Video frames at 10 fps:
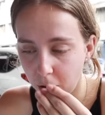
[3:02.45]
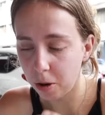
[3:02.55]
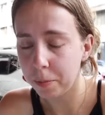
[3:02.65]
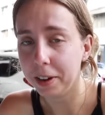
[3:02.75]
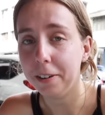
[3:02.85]

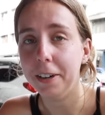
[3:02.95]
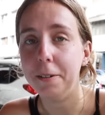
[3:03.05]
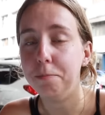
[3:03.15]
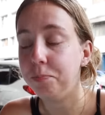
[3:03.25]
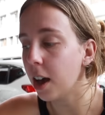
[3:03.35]
Oh my
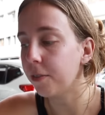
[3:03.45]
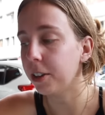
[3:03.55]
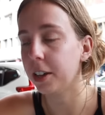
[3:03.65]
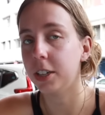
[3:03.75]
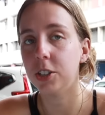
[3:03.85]
God. I
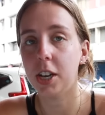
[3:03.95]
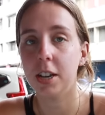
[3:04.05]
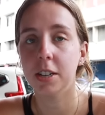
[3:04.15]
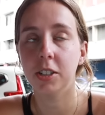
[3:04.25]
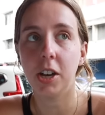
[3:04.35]
feel like I just ate
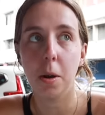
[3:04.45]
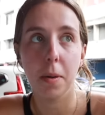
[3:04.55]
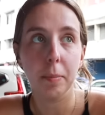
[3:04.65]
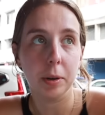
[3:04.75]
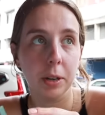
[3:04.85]
an entire
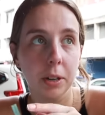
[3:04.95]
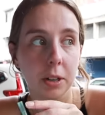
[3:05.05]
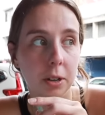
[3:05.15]
pepper.